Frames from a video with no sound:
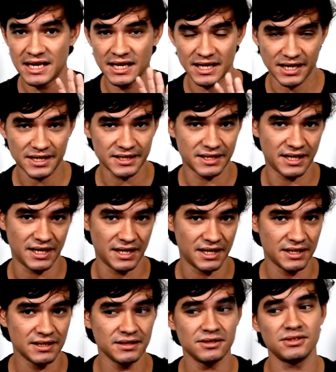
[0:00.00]

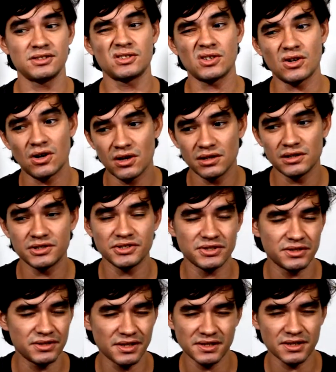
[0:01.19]
Again, scholars
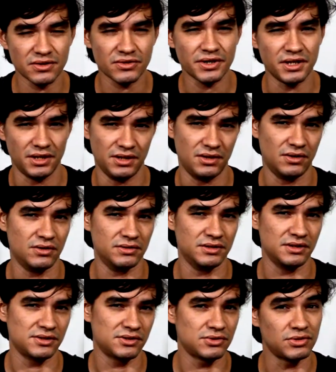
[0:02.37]
disagree on
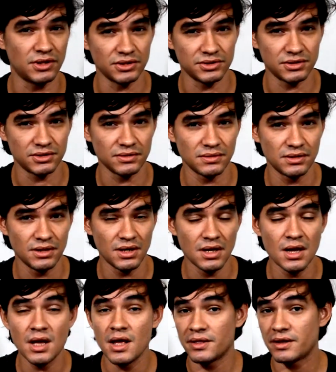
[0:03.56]
this structure.
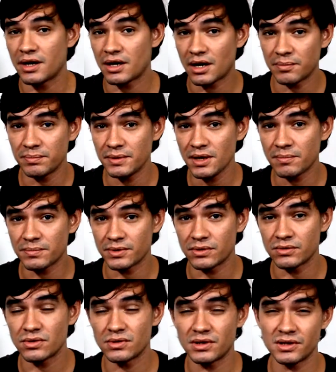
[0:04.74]
There are people
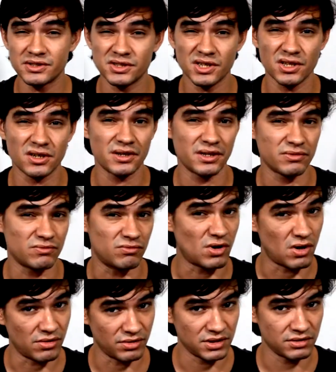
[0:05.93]
who consider it
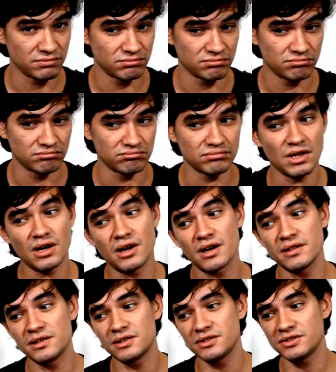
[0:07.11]
wrong.
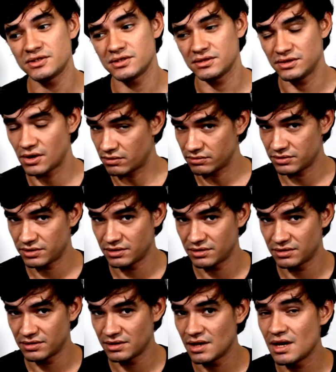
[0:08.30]
Others don't.
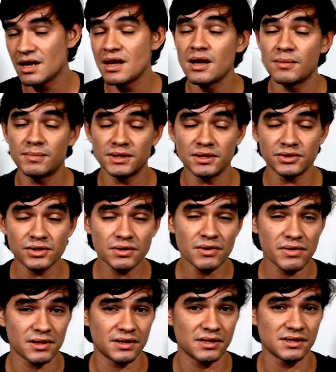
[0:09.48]
But the
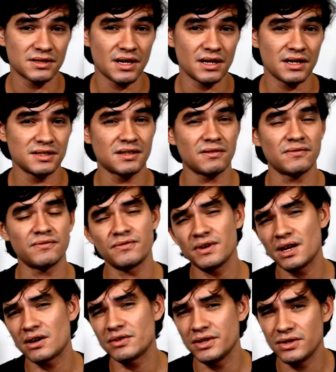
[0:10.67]
truth is that it's a
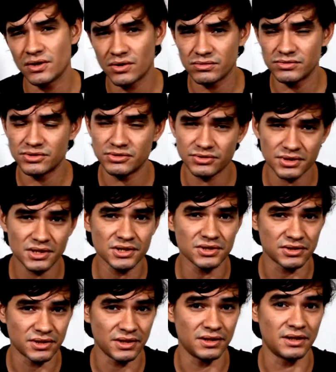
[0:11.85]
very old
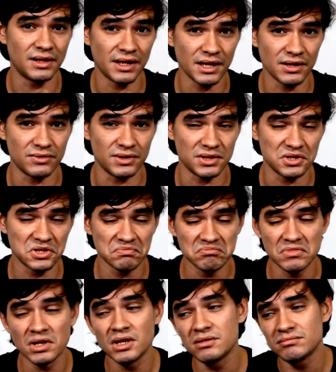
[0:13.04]
structure in the language,
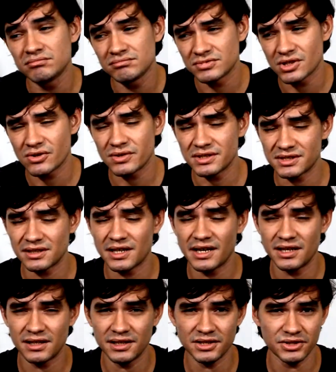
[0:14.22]
so it's
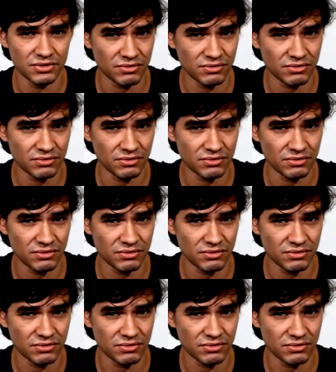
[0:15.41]
likely to